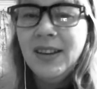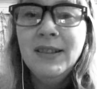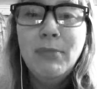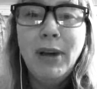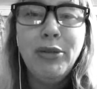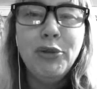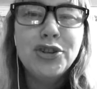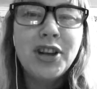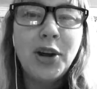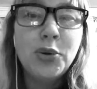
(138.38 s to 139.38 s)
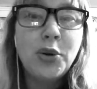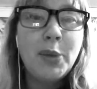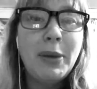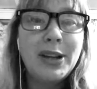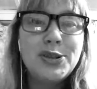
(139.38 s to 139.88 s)
My throat chakra will go
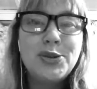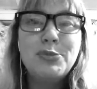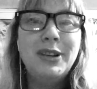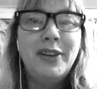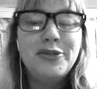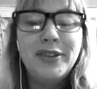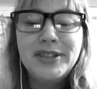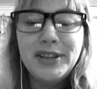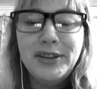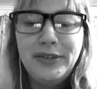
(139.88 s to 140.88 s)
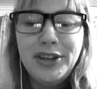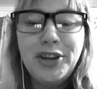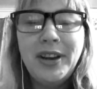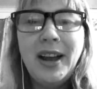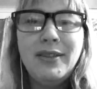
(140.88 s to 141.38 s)
back to normal after I've done the
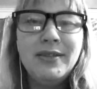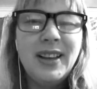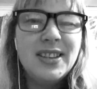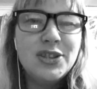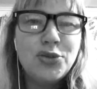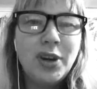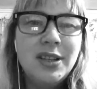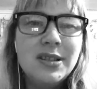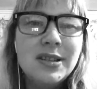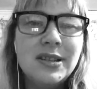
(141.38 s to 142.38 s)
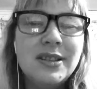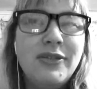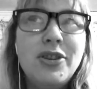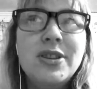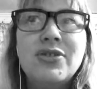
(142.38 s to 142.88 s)
video. How strange is it? It's
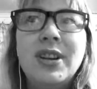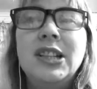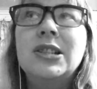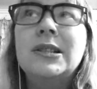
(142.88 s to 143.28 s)
very strange.